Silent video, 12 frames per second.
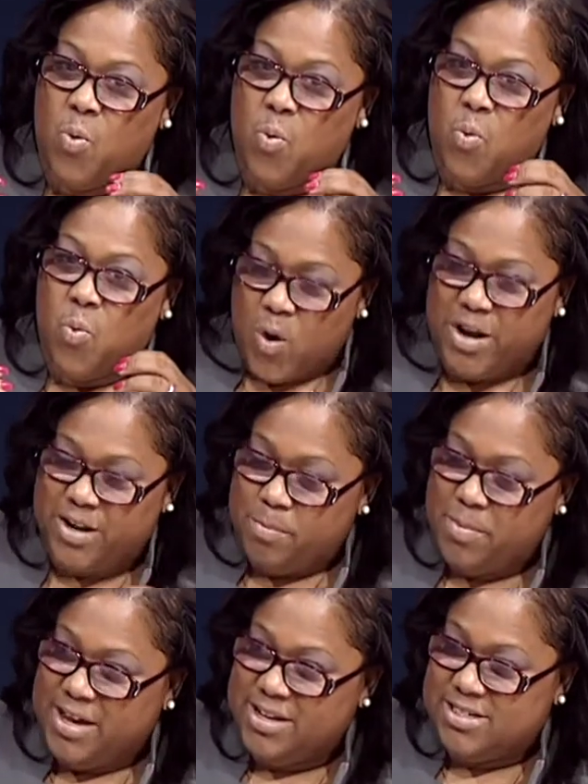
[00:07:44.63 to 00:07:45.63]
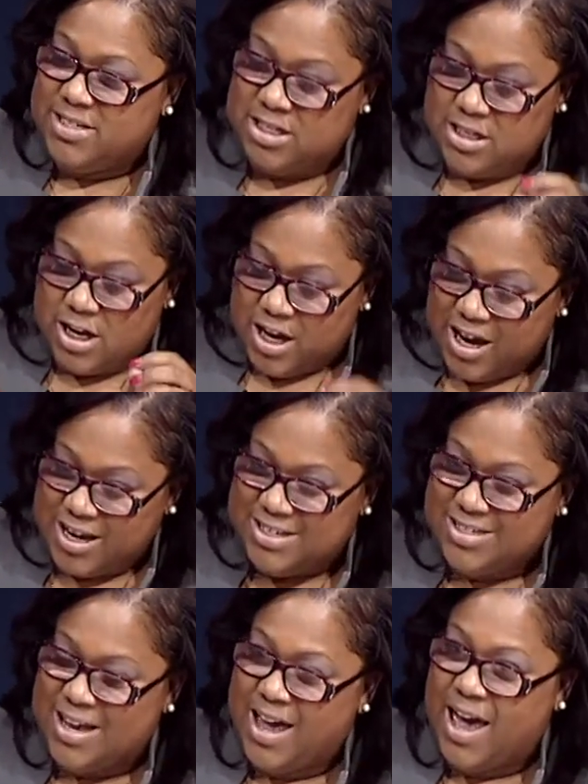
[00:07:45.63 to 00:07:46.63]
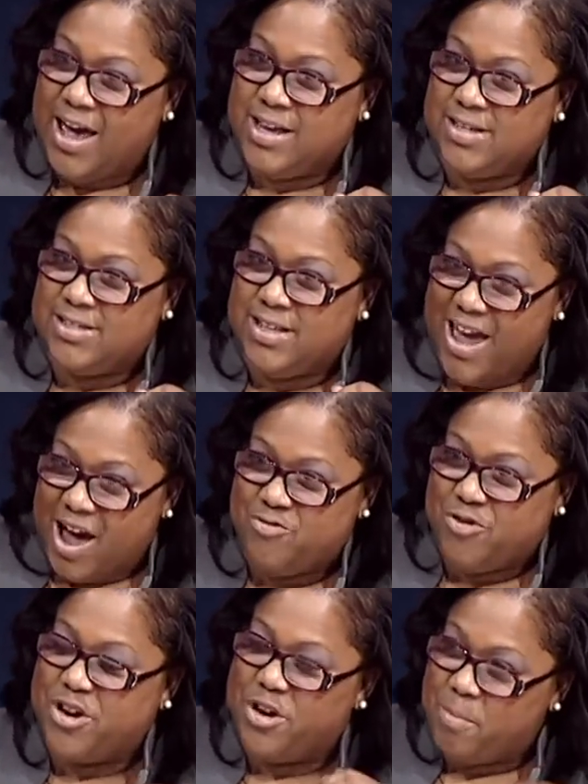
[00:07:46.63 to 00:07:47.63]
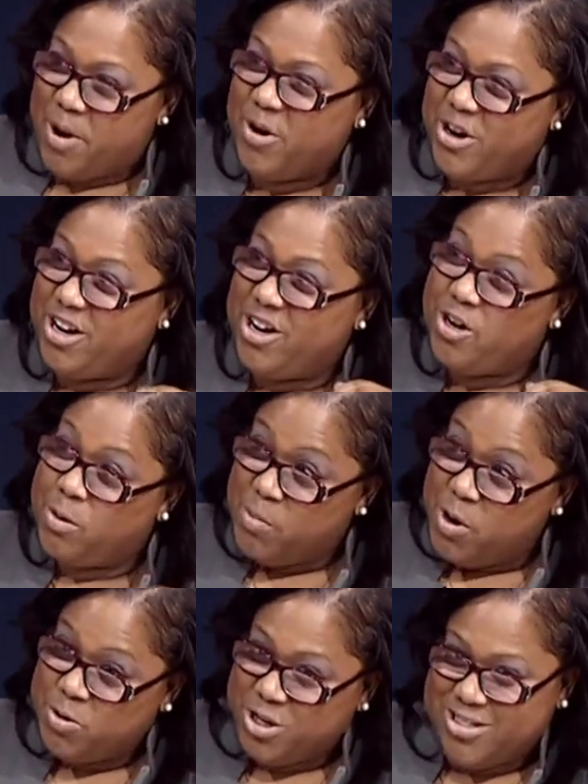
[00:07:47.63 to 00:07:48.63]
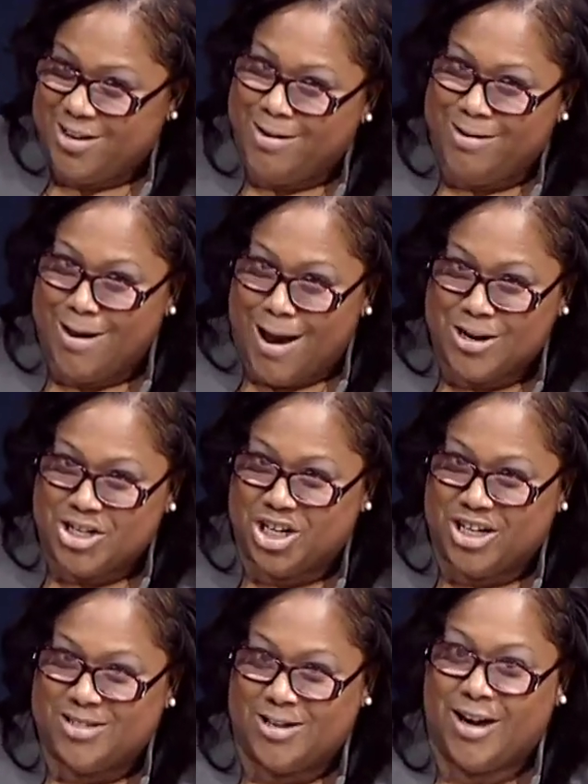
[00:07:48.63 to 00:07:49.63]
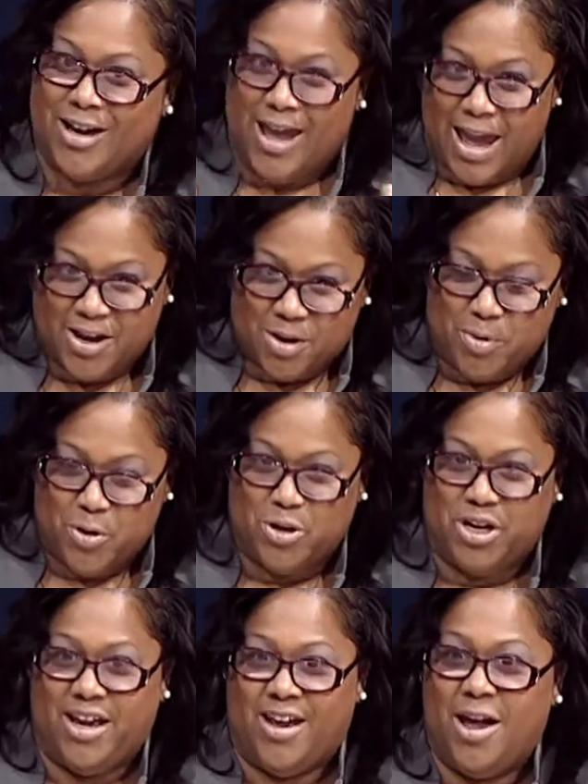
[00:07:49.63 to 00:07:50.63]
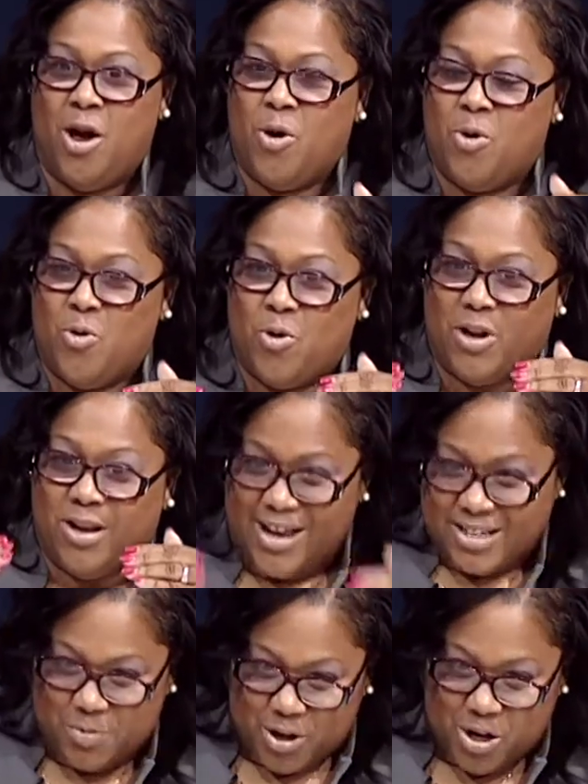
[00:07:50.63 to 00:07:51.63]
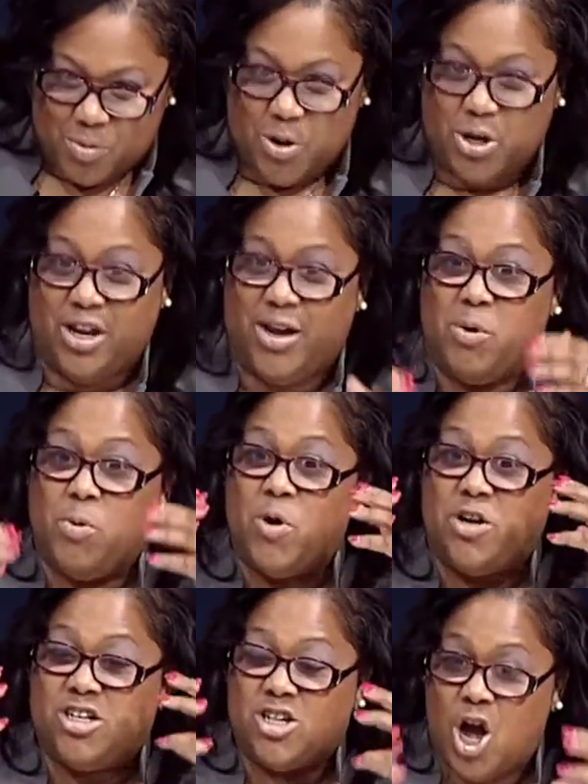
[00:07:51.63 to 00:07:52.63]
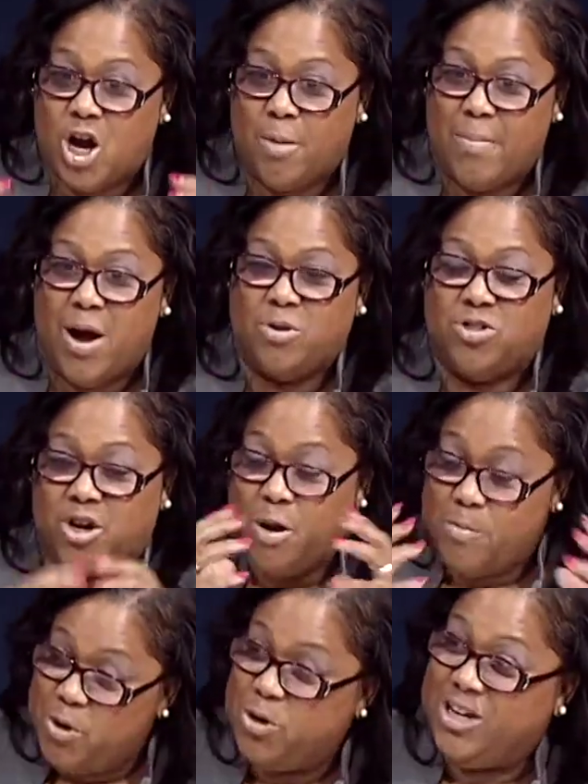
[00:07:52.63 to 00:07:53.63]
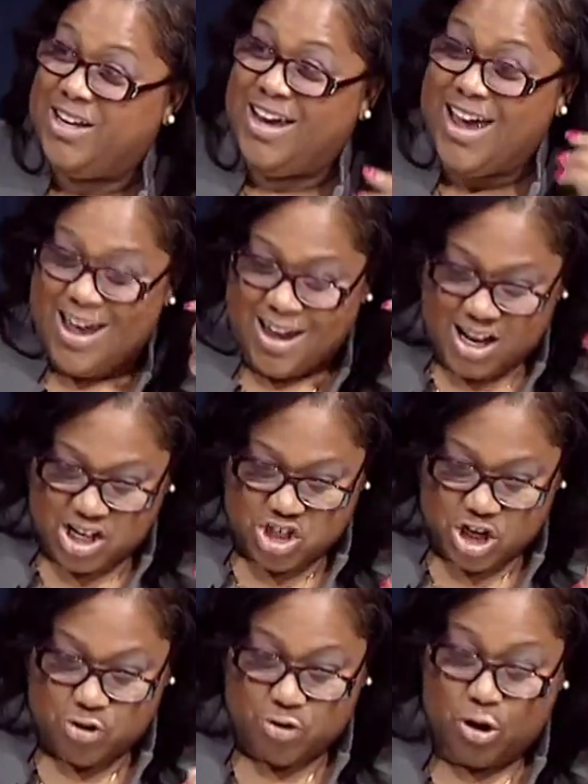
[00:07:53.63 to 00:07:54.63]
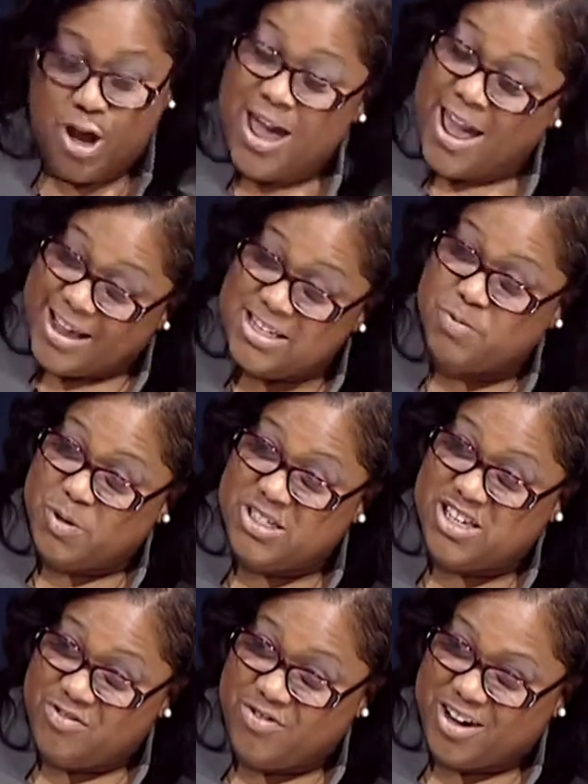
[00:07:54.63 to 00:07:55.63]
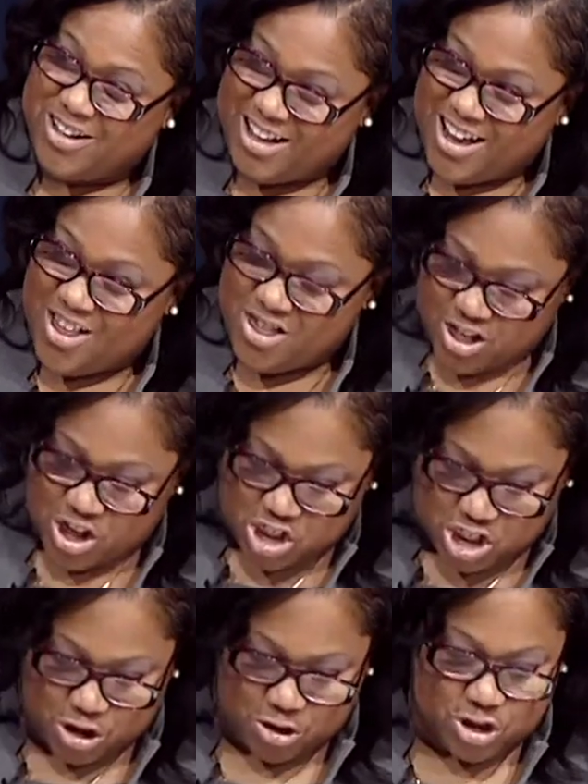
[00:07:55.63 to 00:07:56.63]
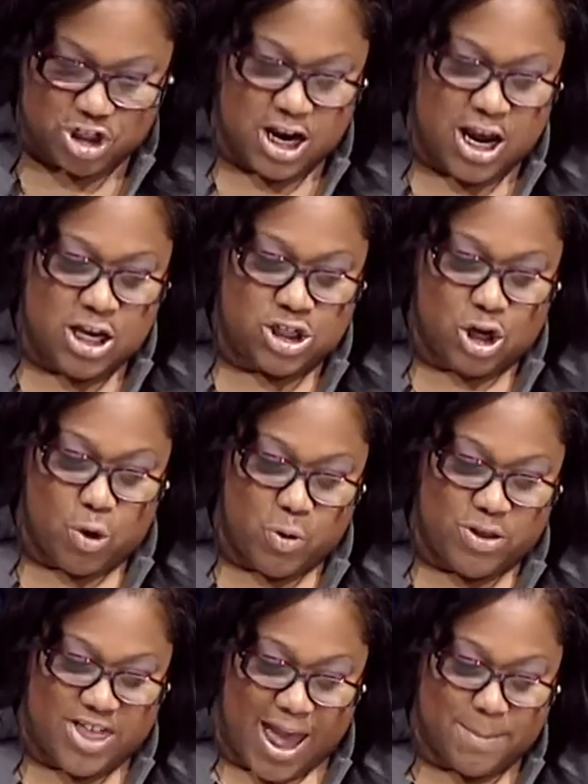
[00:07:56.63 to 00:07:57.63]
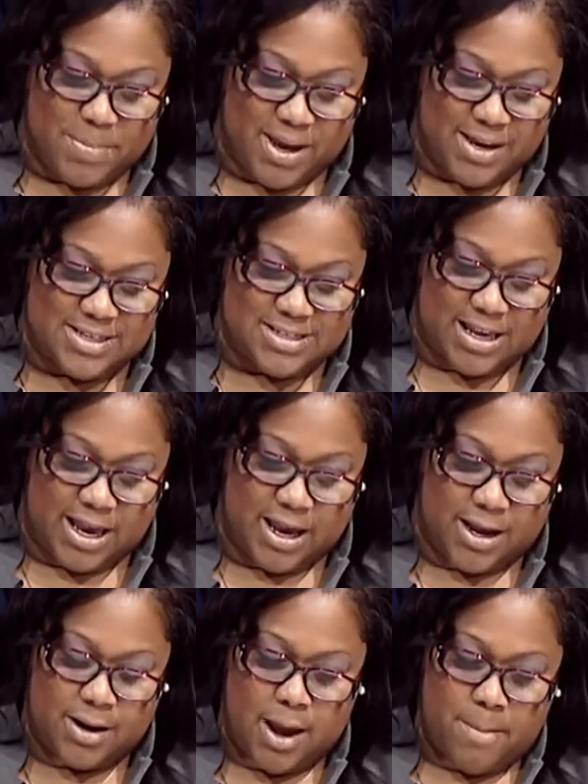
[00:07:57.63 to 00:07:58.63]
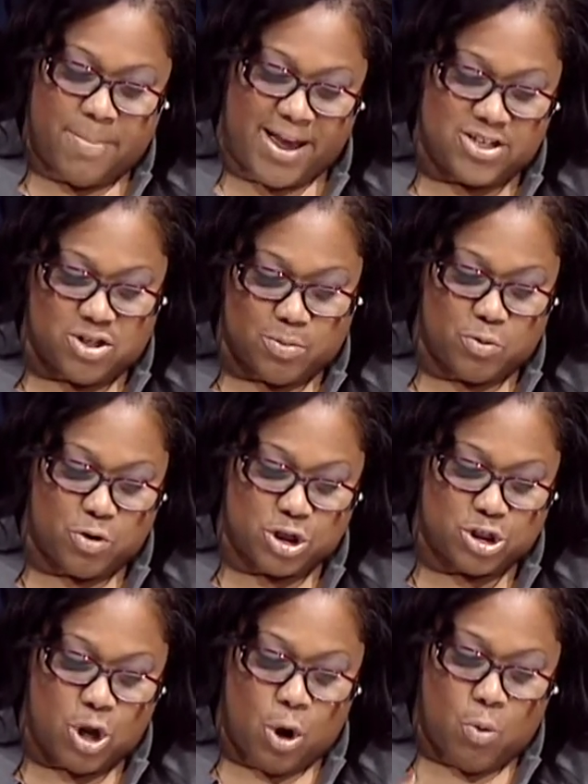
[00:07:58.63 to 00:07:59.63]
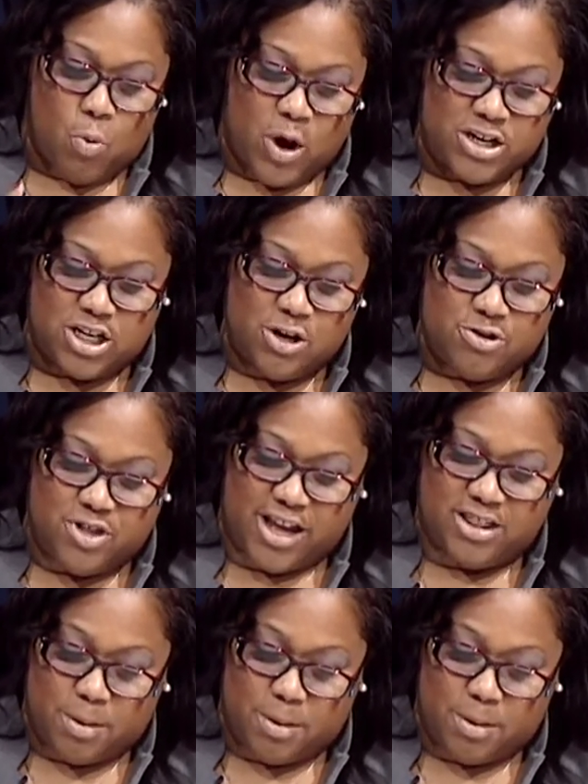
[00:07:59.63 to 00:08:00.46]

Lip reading: what it means to us as the African American community, not just a gay community or lesbian community. We want to talk about the community in general and specifically the church. So with that being said, Pastor Brooks, what do you think the